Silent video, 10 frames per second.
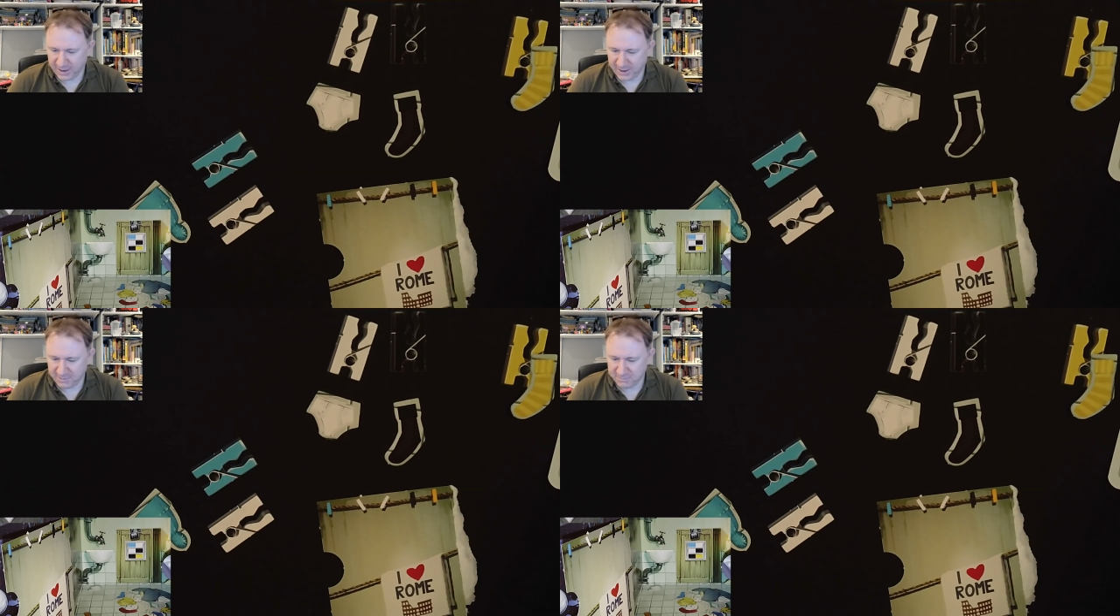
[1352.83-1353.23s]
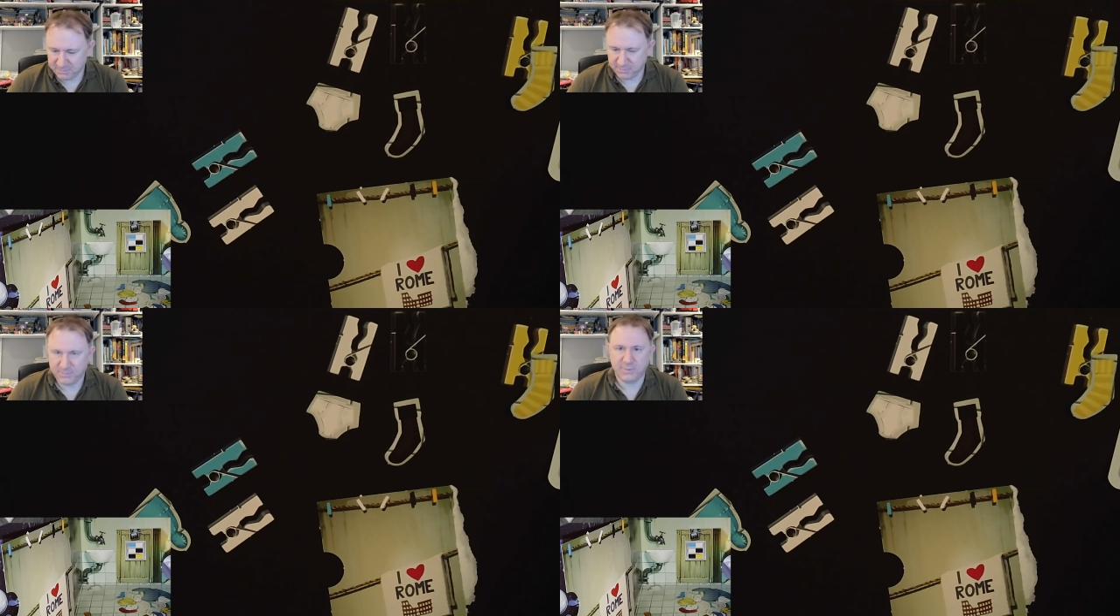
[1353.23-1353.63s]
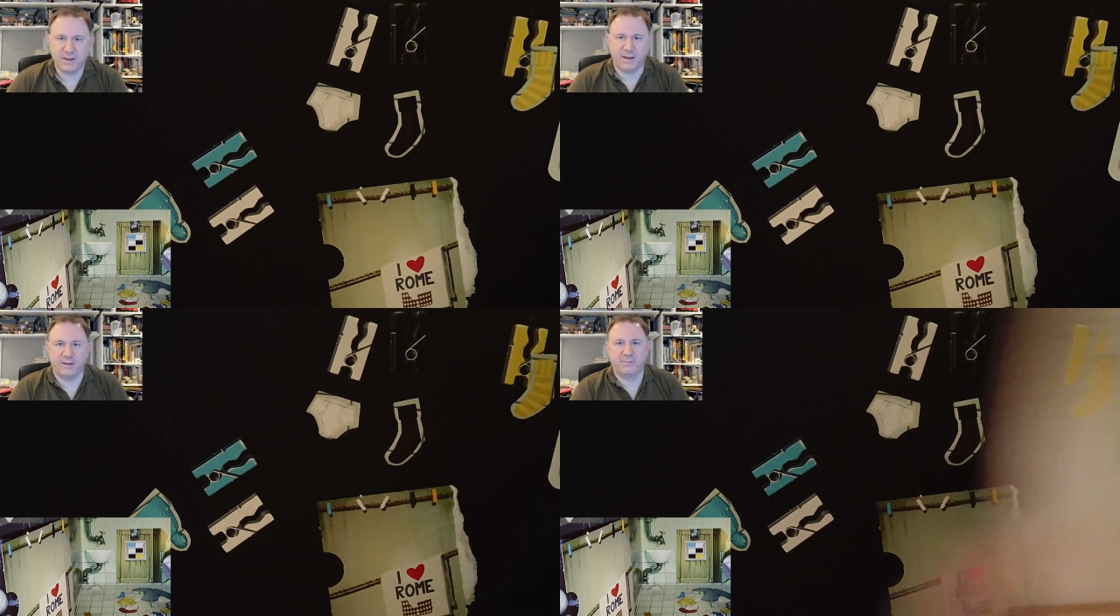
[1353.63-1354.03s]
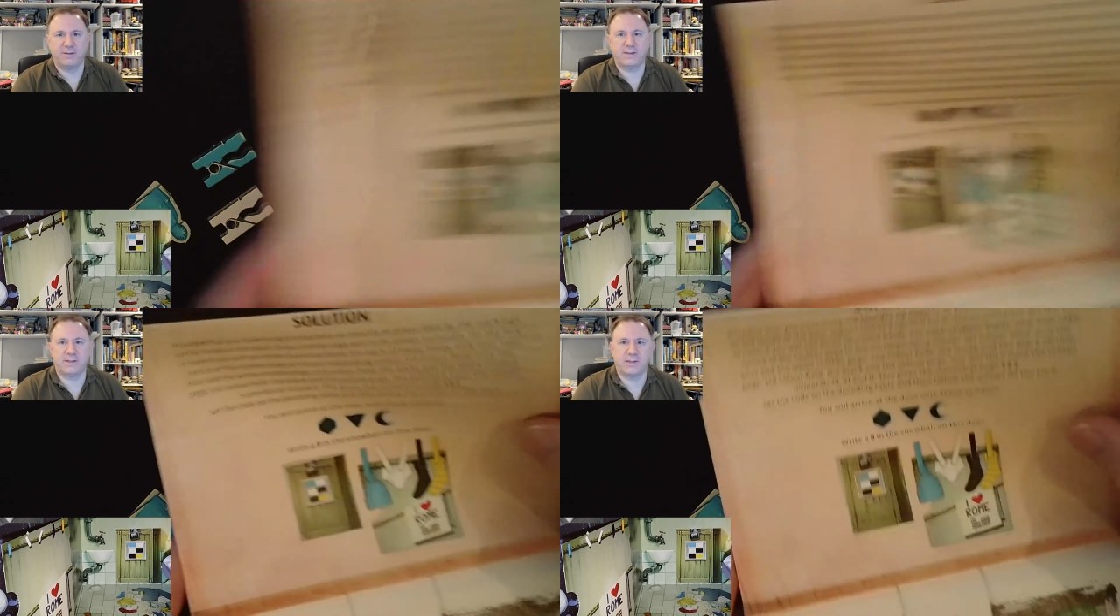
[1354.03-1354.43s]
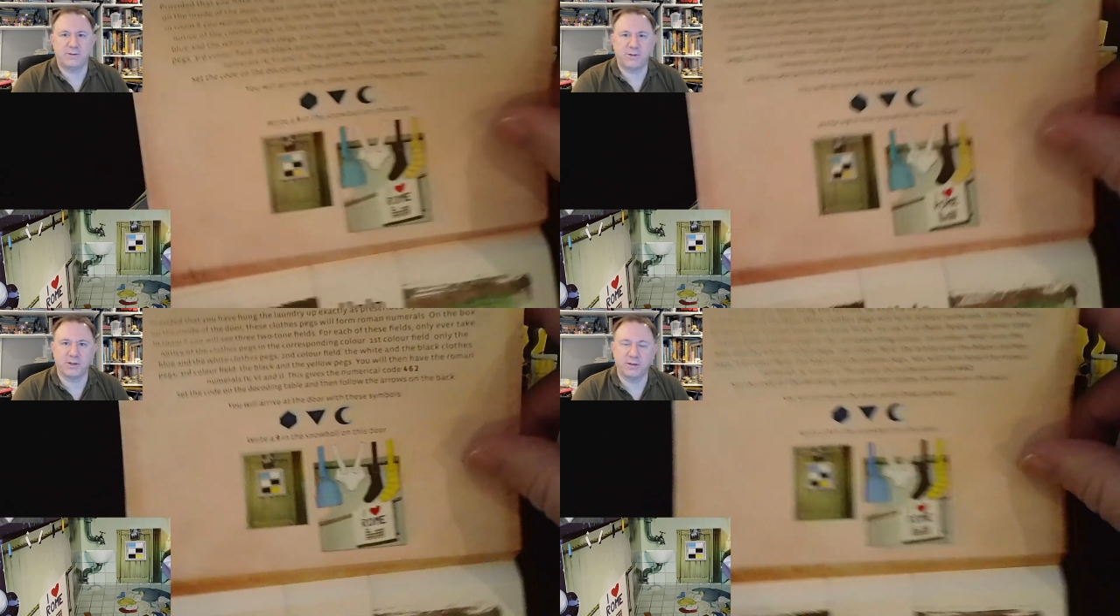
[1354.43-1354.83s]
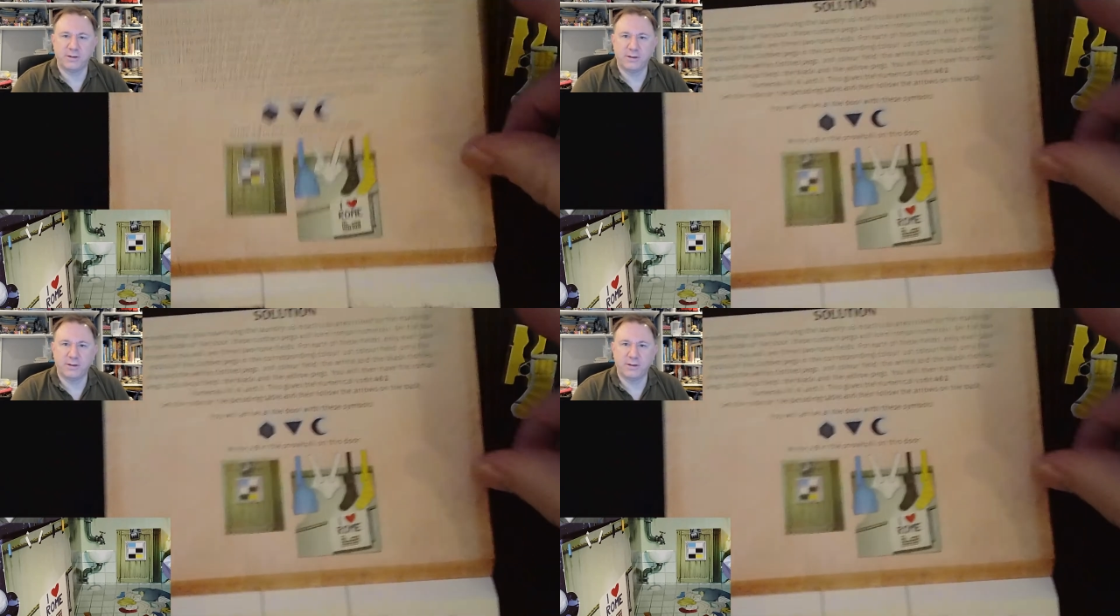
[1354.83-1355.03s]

Yeah, here's the solution.